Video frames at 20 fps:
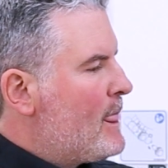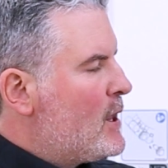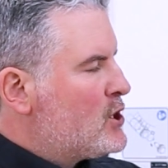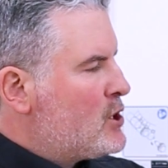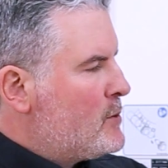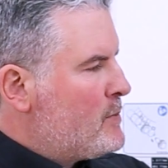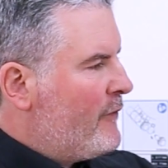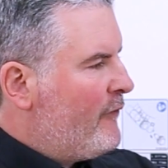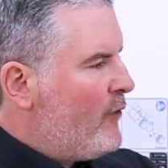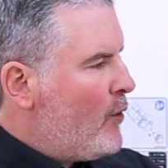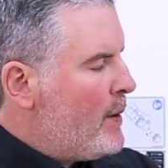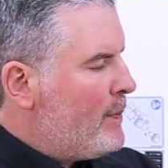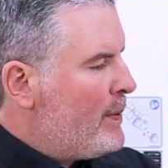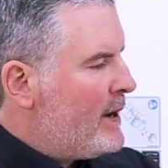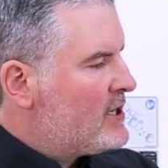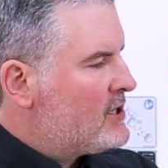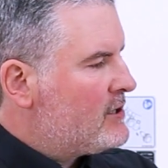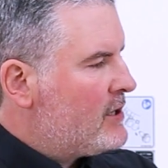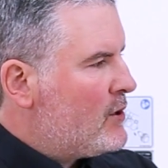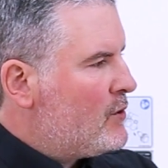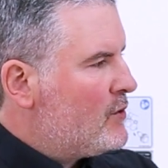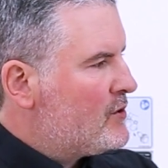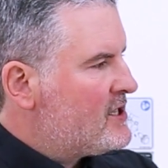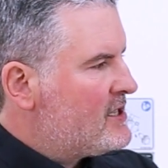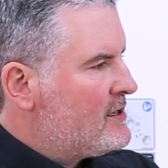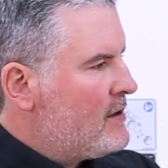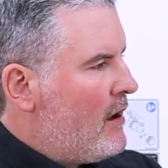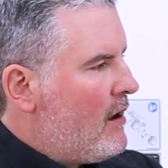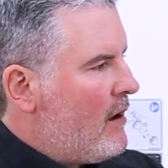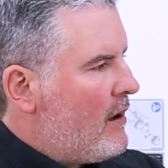So before we press cycle
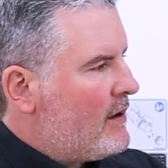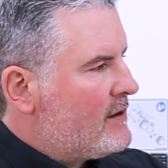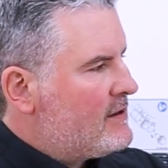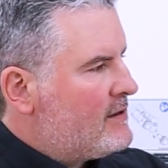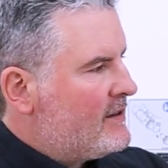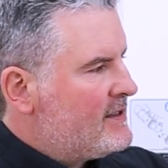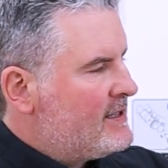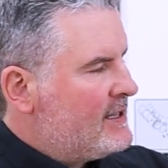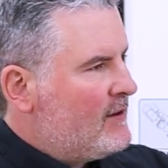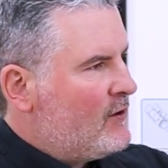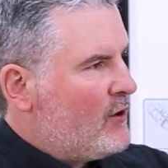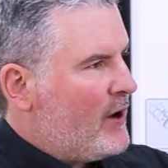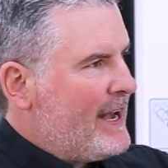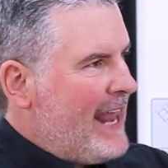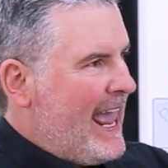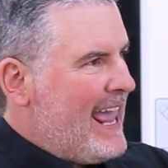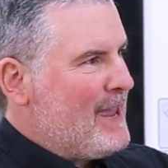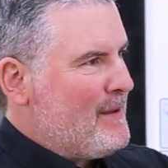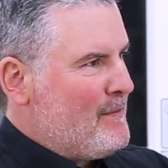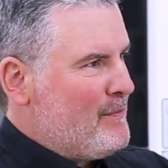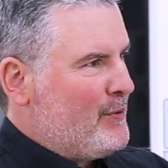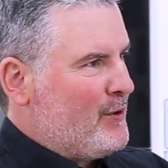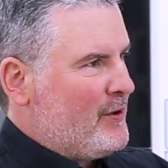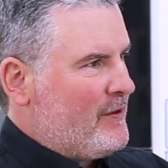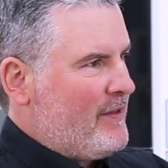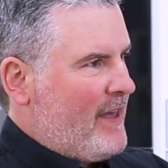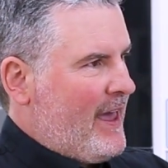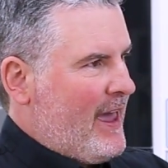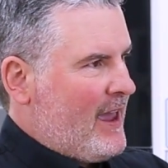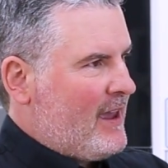start, I see you've got an A
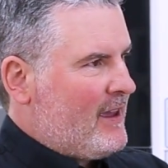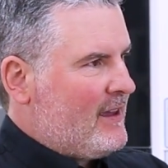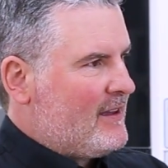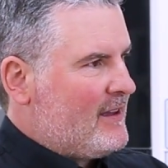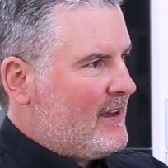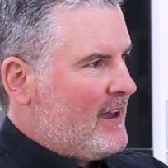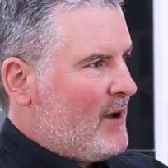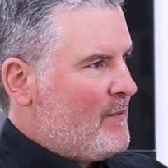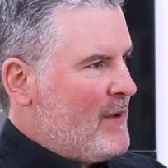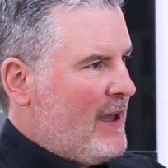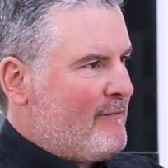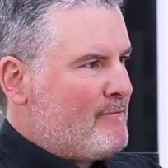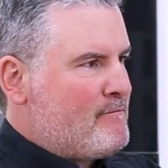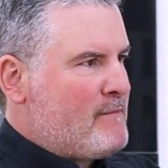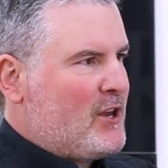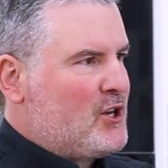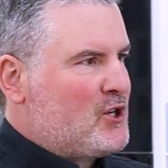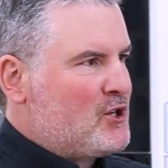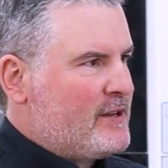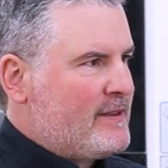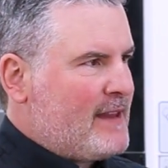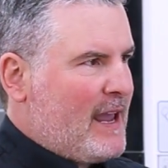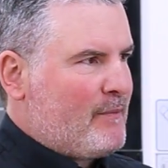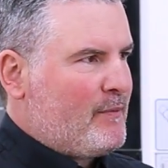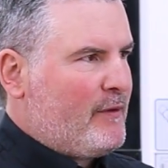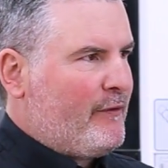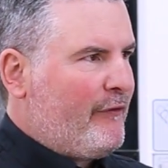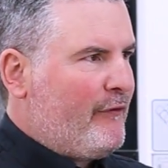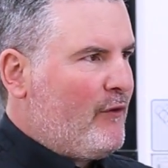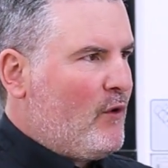input there. We haven't mentioned that
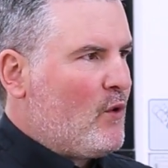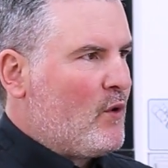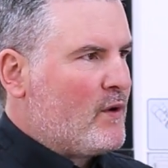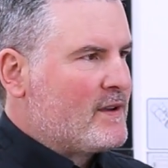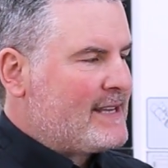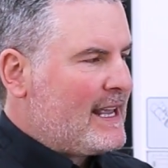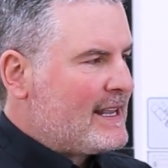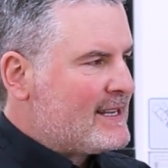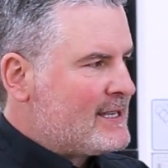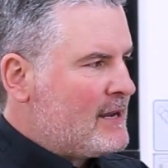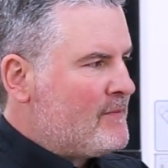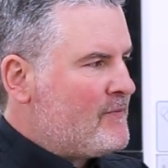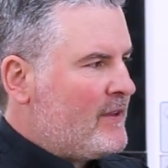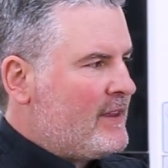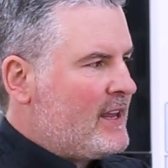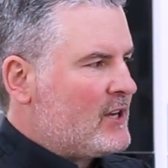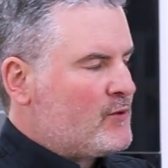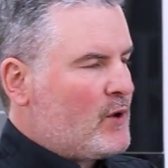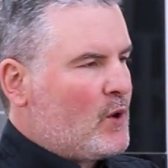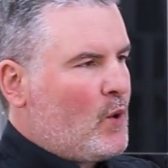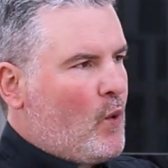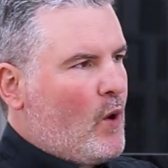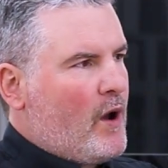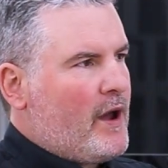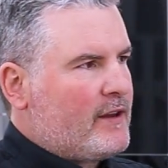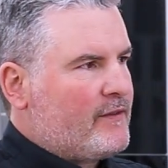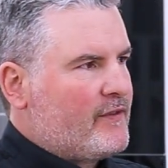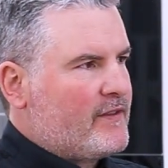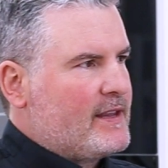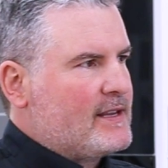before. Is that something that's
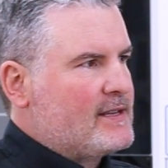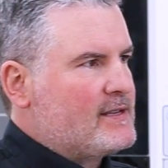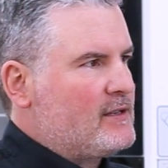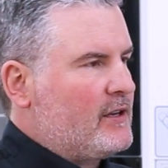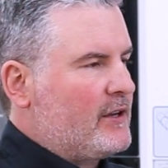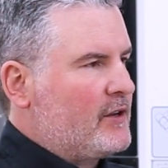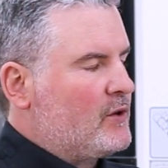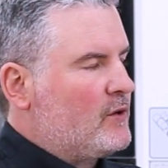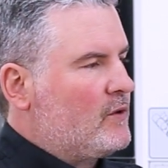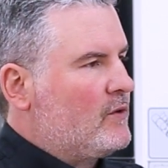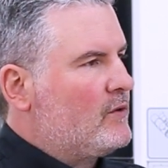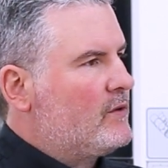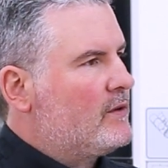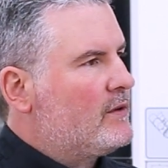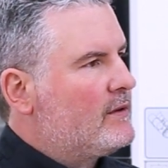required for this cycle?